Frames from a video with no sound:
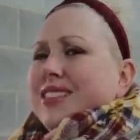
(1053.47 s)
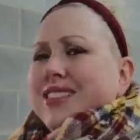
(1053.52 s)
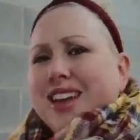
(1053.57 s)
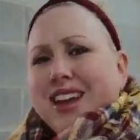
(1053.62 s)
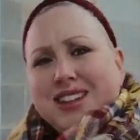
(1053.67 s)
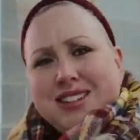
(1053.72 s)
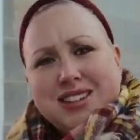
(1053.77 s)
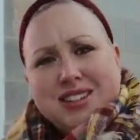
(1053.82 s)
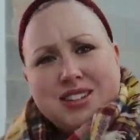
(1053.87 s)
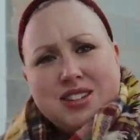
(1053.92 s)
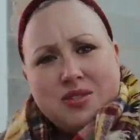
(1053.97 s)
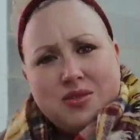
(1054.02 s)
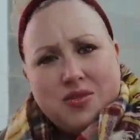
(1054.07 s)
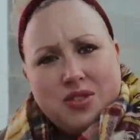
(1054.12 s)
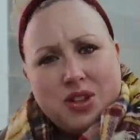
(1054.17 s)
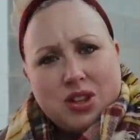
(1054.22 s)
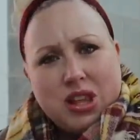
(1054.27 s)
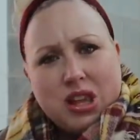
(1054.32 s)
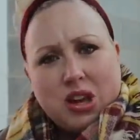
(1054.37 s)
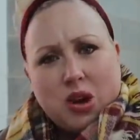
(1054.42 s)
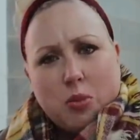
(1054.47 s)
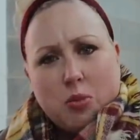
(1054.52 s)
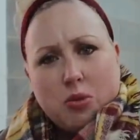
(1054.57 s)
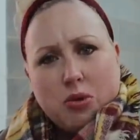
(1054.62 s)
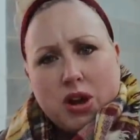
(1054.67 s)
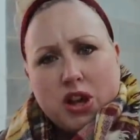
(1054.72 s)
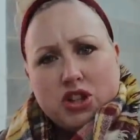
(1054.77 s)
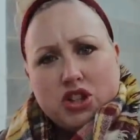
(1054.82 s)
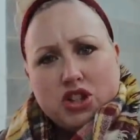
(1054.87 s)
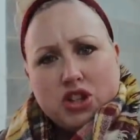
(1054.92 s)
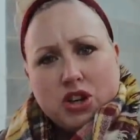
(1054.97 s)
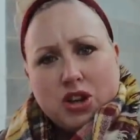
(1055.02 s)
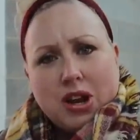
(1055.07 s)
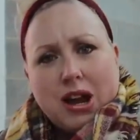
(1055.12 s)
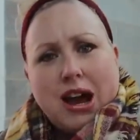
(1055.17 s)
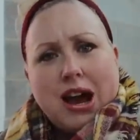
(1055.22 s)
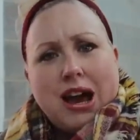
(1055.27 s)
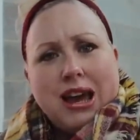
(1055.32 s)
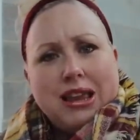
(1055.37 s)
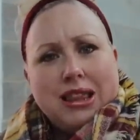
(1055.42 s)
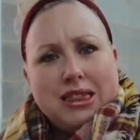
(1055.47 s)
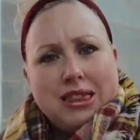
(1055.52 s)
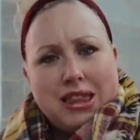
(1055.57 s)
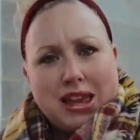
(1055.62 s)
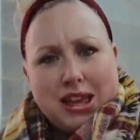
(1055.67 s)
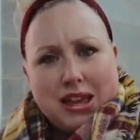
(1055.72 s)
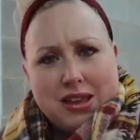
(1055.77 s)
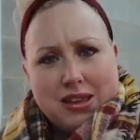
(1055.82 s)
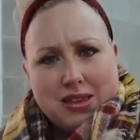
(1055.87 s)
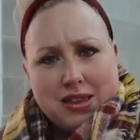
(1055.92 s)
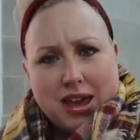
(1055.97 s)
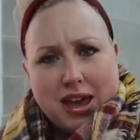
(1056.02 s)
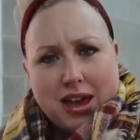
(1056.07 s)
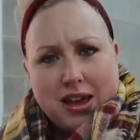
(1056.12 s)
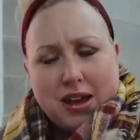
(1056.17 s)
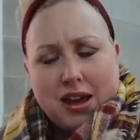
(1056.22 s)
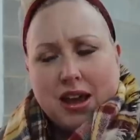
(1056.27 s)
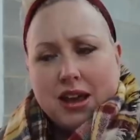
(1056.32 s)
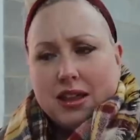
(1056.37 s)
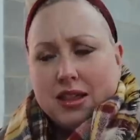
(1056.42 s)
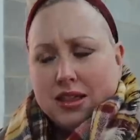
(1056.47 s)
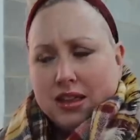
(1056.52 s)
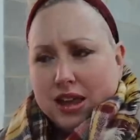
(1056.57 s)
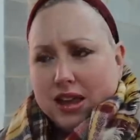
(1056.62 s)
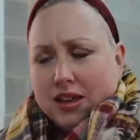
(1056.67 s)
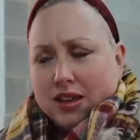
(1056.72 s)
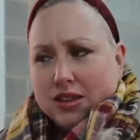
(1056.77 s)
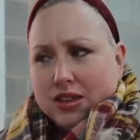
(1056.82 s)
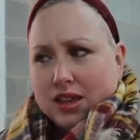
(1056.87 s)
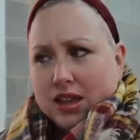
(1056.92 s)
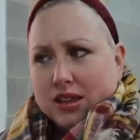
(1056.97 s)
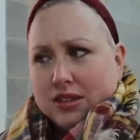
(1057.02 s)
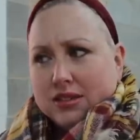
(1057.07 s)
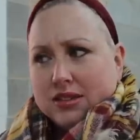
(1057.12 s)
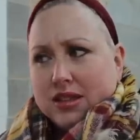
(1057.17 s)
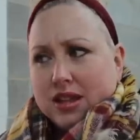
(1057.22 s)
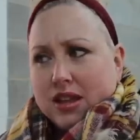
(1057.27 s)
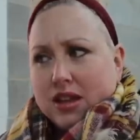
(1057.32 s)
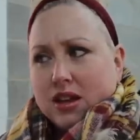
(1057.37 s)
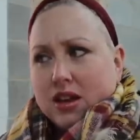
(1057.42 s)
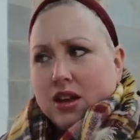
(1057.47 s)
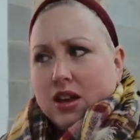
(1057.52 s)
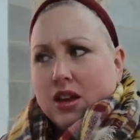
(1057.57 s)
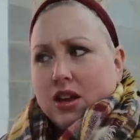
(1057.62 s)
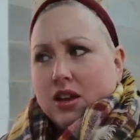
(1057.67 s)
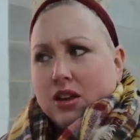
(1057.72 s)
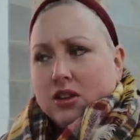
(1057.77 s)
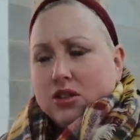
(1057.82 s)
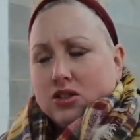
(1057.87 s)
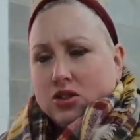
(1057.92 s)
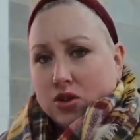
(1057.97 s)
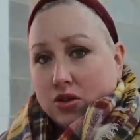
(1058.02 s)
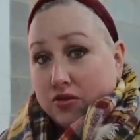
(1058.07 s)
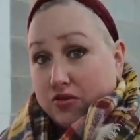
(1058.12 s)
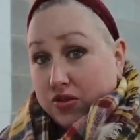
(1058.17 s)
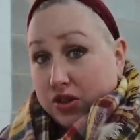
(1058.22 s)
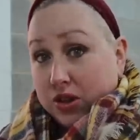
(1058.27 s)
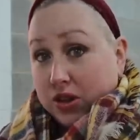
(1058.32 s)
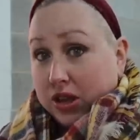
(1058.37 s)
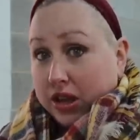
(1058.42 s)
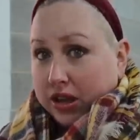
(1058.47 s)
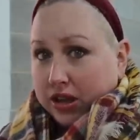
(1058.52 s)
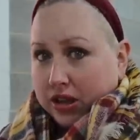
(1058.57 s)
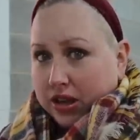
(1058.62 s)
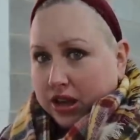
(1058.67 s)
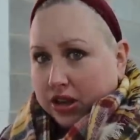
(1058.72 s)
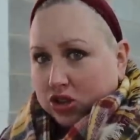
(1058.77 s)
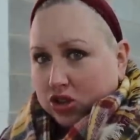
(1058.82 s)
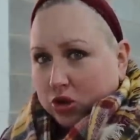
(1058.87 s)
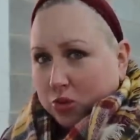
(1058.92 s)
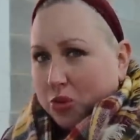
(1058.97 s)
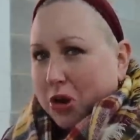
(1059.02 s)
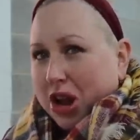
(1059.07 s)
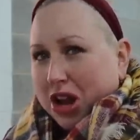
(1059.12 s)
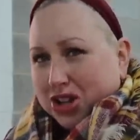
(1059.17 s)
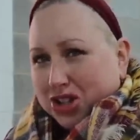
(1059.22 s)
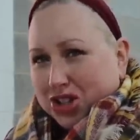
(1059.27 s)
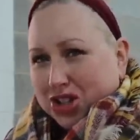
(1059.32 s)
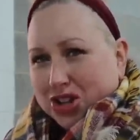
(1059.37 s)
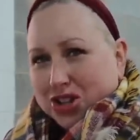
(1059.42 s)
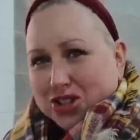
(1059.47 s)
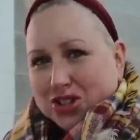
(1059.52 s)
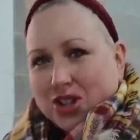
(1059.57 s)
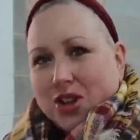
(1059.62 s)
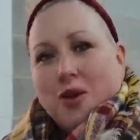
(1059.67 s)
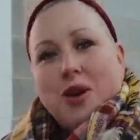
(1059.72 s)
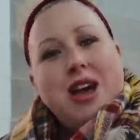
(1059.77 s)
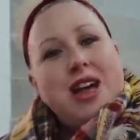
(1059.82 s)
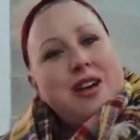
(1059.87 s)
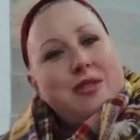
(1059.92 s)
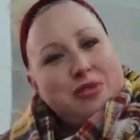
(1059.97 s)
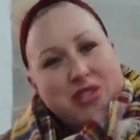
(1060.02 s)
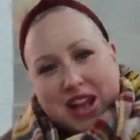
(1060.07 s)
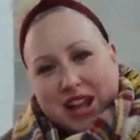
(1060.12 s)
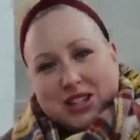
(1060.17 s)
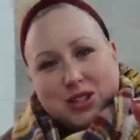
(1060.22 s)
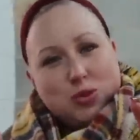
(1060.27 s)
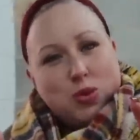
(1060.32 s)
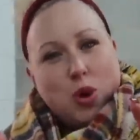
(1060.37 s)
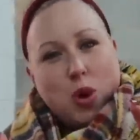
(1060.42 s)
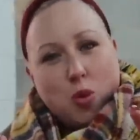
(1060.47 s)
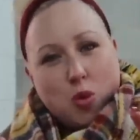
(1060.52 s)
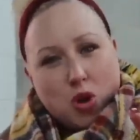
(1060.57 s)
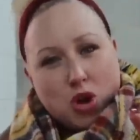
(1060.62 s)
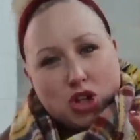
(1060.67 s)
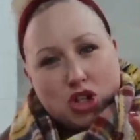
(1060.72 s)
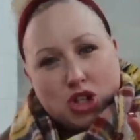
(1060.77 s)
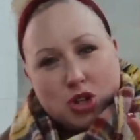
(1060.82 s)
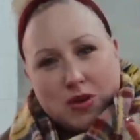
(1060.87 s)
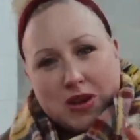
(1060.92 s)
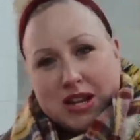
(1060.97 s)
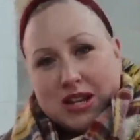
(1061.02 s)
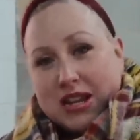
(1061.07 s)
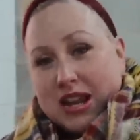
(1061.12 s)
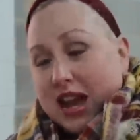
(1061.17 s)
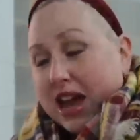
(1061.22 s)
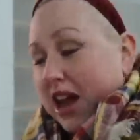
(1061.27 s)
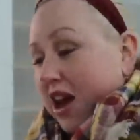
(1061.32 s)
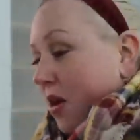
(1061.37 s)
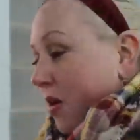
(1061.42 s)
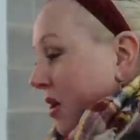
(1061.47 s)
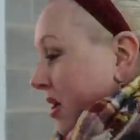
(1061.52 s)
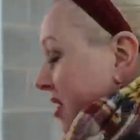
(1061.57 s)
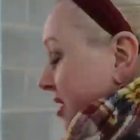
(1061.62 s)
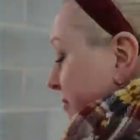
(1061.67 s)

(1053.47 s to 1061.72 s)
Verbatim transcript: that doesn't feel like a pressure. I like that. I like things that don't feel like an extra pressure. So that's what we're doing now.